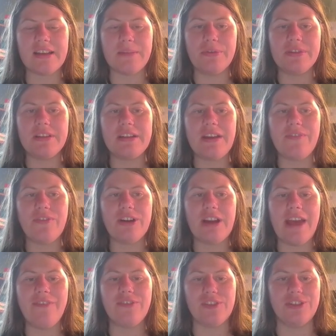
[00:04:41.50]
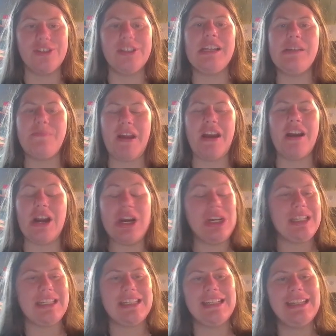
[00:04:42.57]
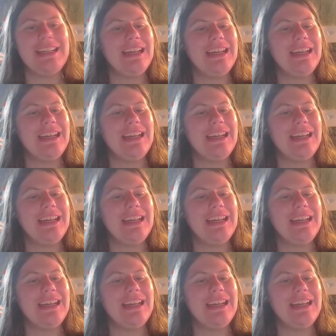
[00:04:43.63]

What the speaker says: I put the never ever eat pears